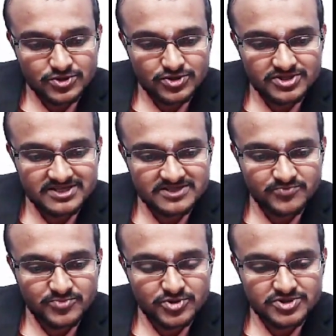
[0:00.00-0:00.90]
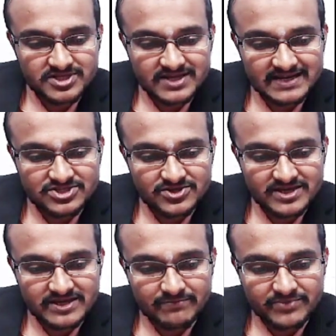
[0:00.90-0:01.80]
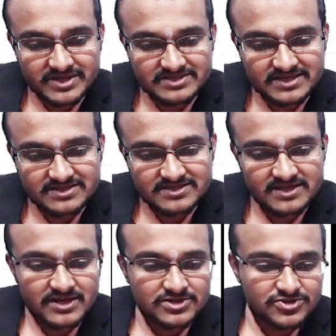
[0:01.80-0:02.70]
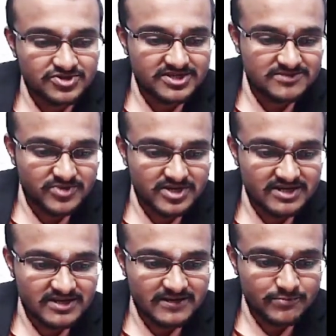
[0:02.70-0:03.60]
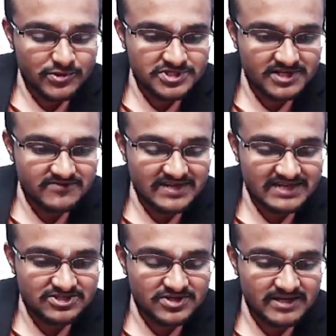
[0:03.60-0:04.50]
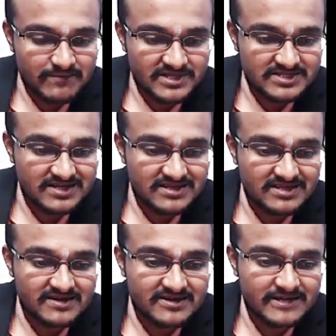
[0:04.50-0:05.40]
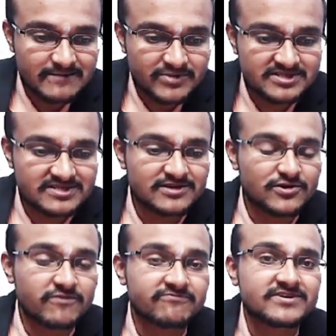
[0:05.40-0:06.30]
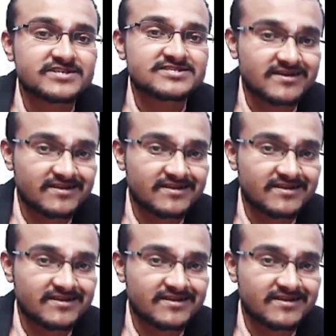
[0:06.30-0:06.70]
So this portion actually represents, so this particular portion will actually represent 30% of the